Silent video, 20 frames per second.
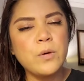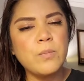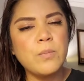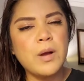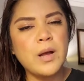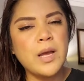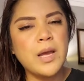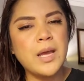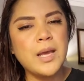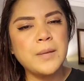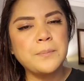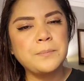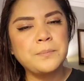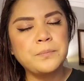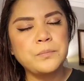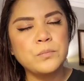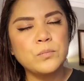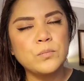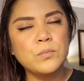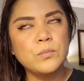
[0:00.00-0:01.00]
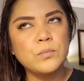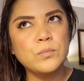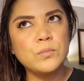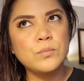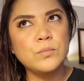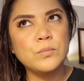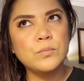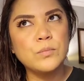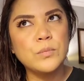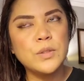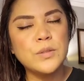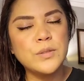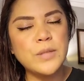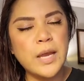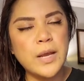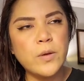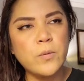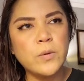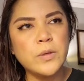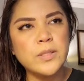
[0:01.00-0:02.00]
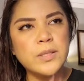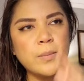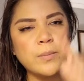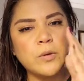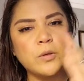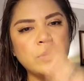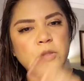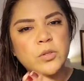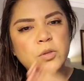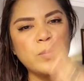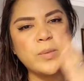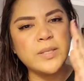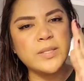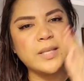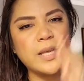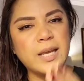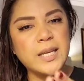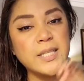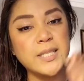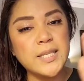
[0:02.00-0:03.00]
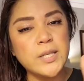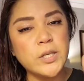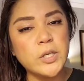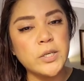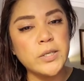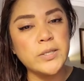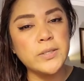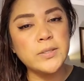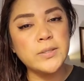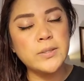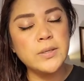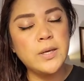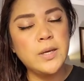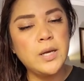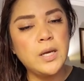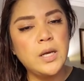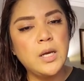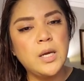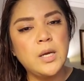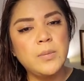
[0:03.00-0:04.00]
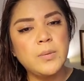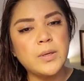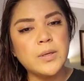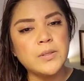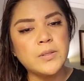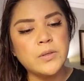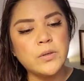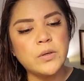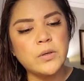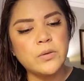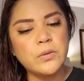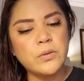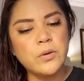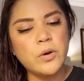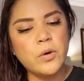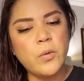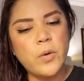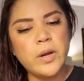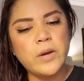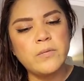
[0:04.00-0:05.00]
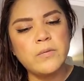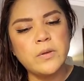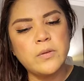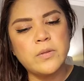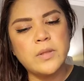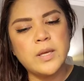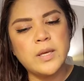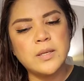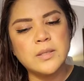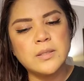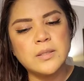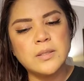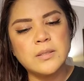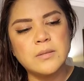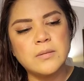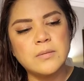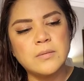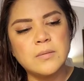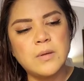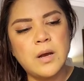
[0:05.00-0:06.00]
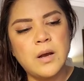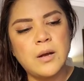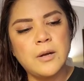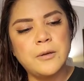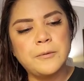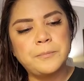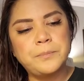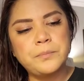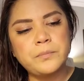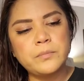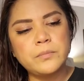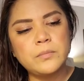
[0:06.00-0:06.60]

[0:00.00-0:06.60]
my psych ones, I'm going to do them as like a series because there, there are quite a few things and um,